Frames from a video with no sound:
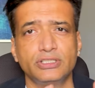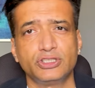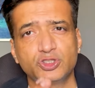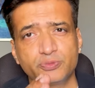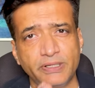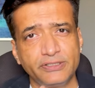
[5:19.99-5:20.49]
You
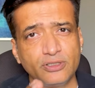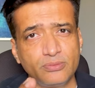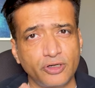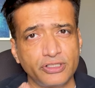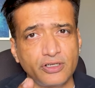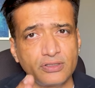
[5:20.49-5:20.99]
spend your
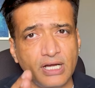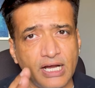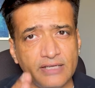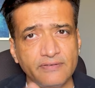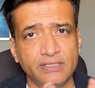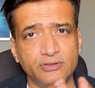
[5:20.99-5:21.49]
morning on
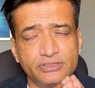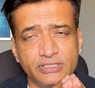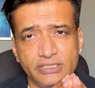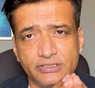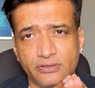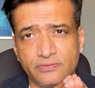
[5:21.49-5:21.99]
high-value
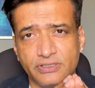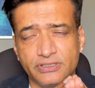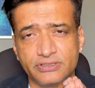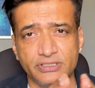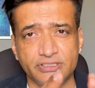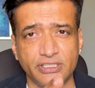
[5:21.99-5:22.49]
sales
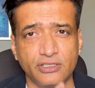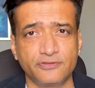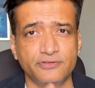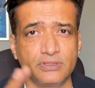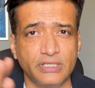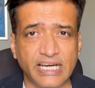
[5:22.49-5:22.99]
conversions instead
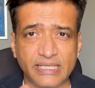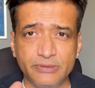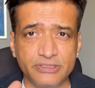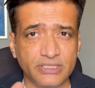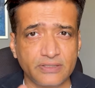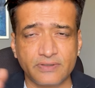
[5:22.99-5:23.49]
of
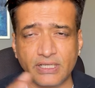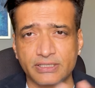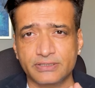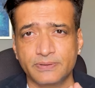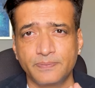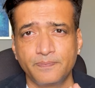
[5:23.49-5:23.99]
administrative
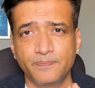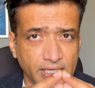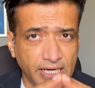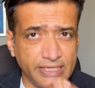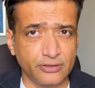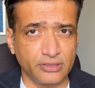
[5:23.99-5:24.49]
tasks,
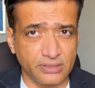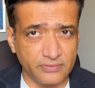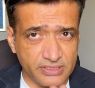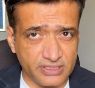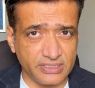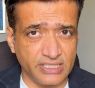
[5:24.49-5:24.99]
and your
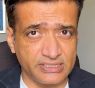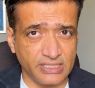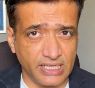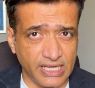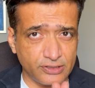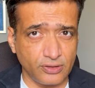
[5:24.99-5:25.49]
conversion rates
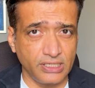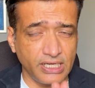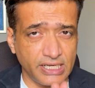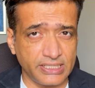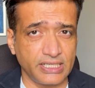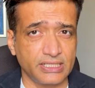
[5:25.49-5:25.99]
are actually
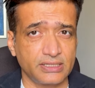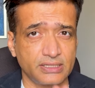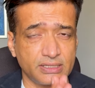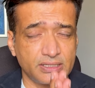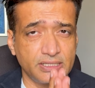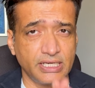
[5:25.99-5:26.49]
higher
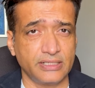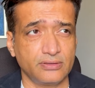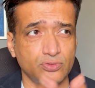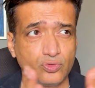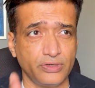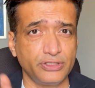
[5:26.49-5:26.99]
than
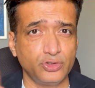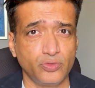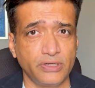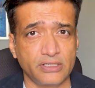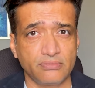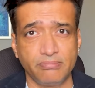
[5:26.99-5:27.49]
when you
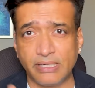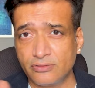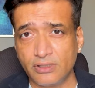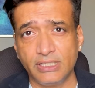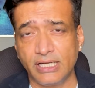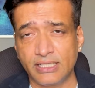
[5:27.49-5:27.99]
were
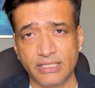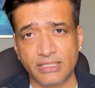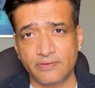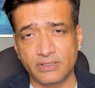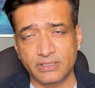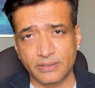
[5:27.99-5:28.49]
manually handling
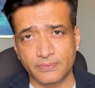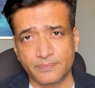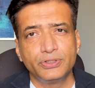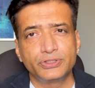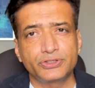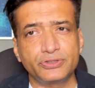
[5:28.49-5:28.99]
everything.
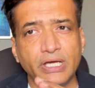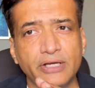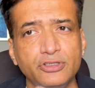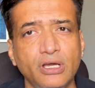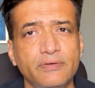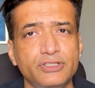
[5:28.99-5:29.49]
So now
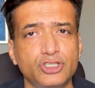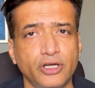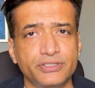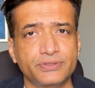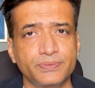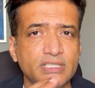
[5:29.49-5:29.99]
you have a
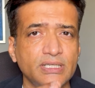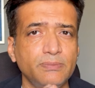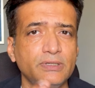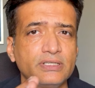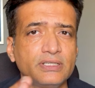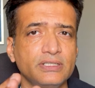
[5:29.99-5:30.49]
choice. Keep
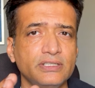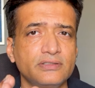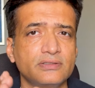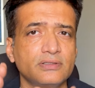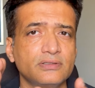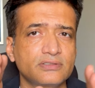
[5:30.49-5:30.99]
letting
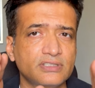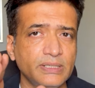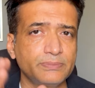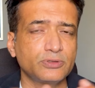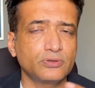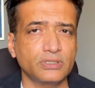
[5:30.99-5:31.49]
leads
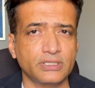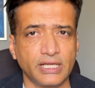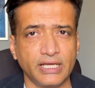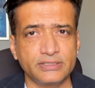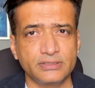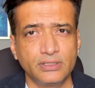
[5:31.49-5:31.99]
slip through the
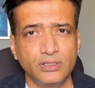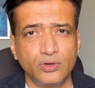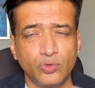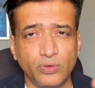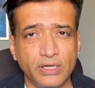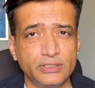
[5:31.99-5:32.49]
cracks
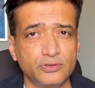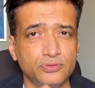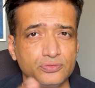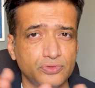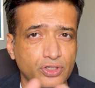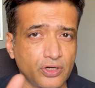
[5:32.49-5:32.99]
while
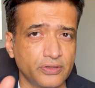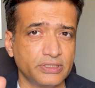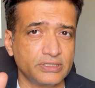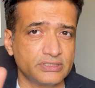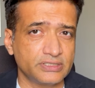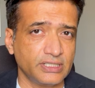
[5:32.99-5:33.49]
you drown
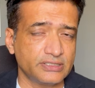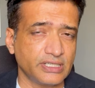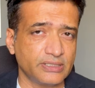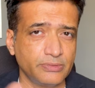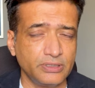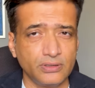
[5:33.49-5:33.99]
in sales
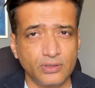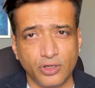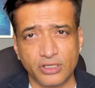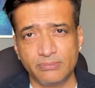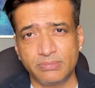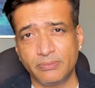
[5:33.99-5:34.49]
admin,
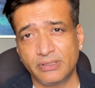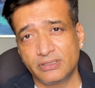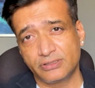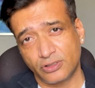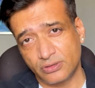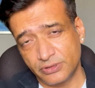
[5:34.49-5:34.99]
or implement
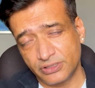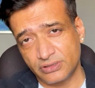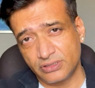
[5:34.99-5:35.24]
this automation